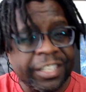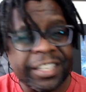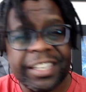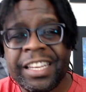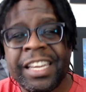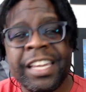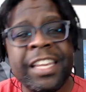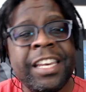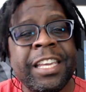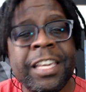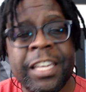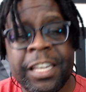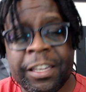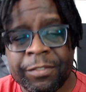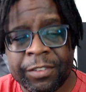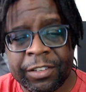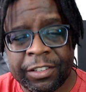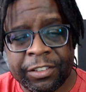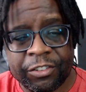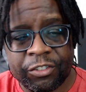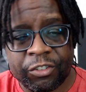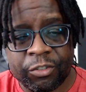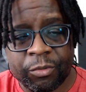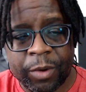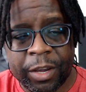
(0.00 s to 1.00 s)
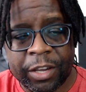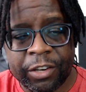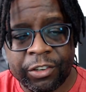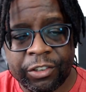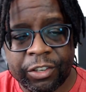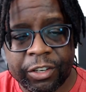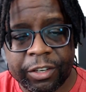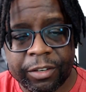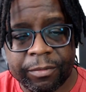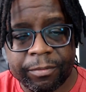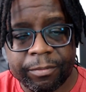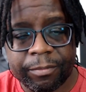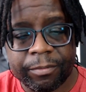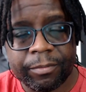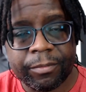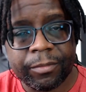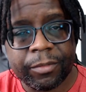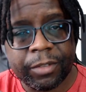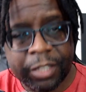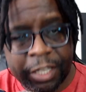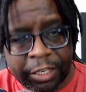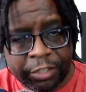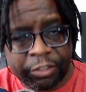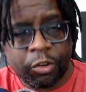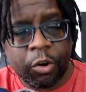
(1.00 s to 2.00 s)
in any given situation.
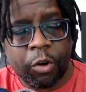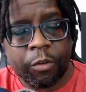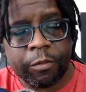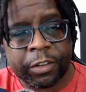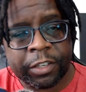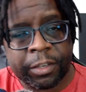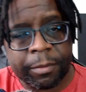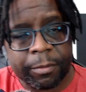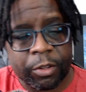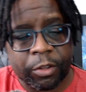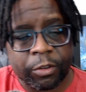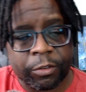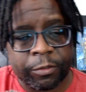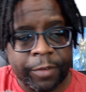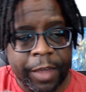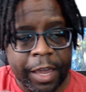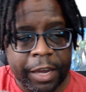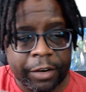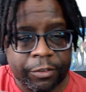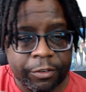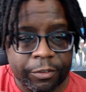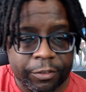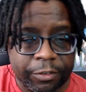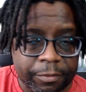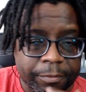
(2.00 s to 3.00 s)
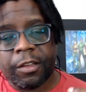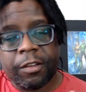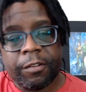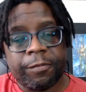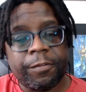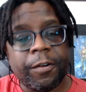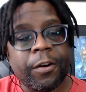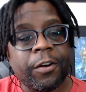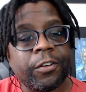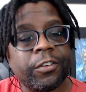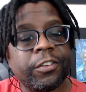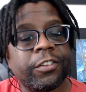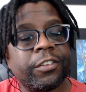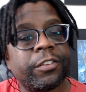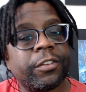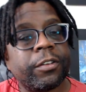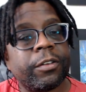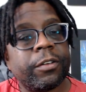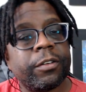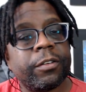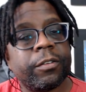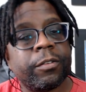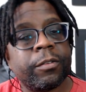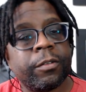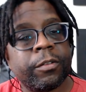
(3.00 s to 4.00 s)
Let's go over some of those factors. First,
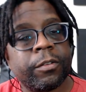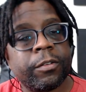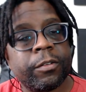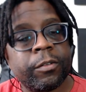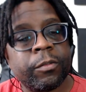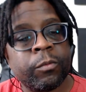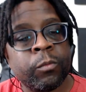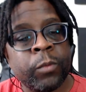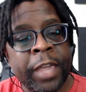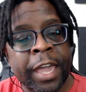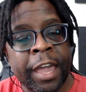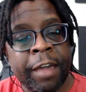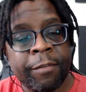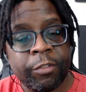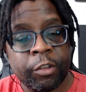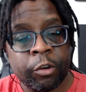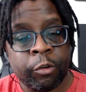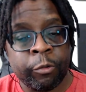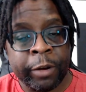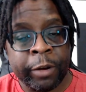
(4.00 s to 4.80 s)
we have the